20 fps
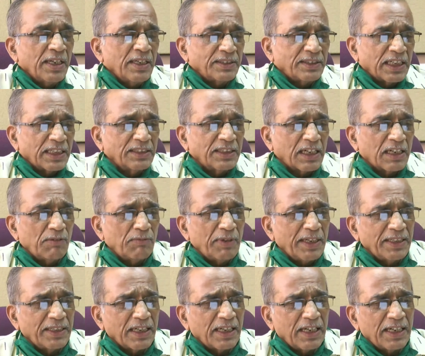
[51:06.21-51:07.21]
General
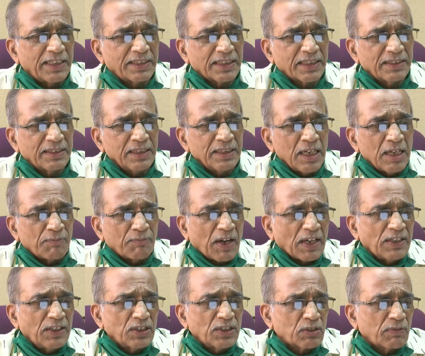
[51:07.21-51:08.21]
ventilation,
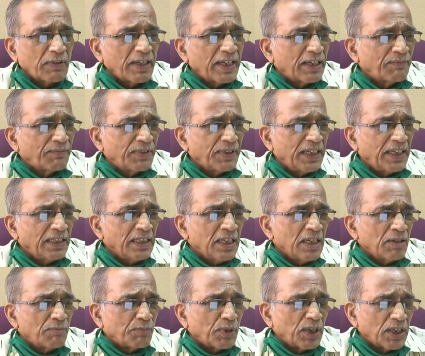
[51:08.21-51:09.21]
5 square feet
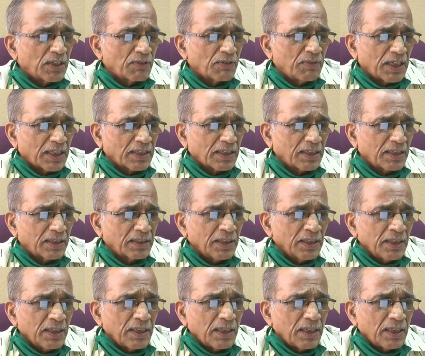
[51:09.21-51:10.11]
per worker